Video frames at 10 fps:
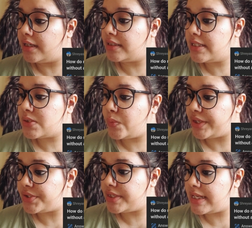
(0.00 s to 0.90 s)
This
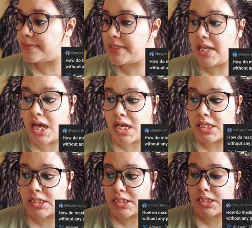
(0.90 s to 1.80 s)
question has been
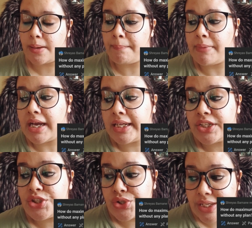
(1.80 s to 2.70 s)
asked by
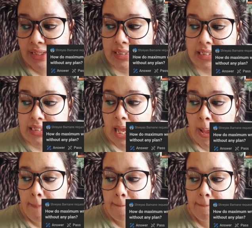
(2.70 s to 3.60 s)
Shreyas
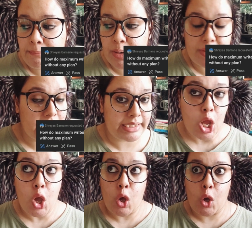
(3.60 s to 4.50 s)
Bamani.
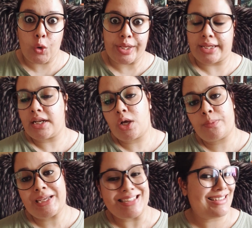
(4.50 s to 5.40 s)
Okay, now
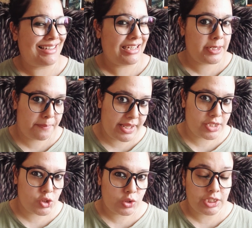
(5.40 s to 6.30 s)
basically it
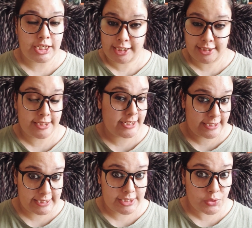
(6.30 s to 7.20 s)
depends on the writer's
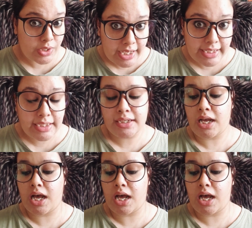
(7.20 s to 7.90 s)
tendency to write,